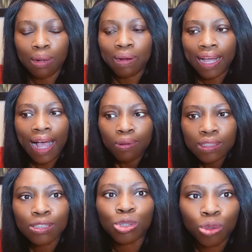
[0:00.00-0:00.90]
I'm like,
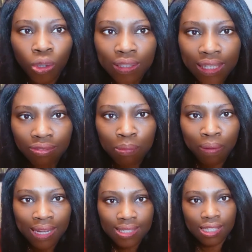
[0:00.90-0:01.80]
"How did you not give him
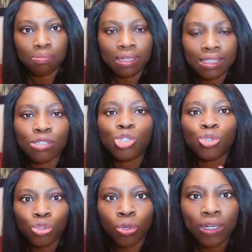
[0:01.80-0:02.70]
bank statement? Didn't
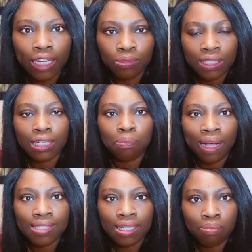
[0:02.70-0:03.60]
you know that you need a
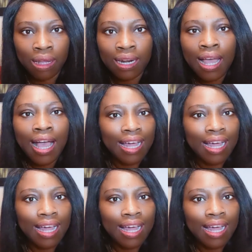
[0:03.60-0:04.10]
bank statement?"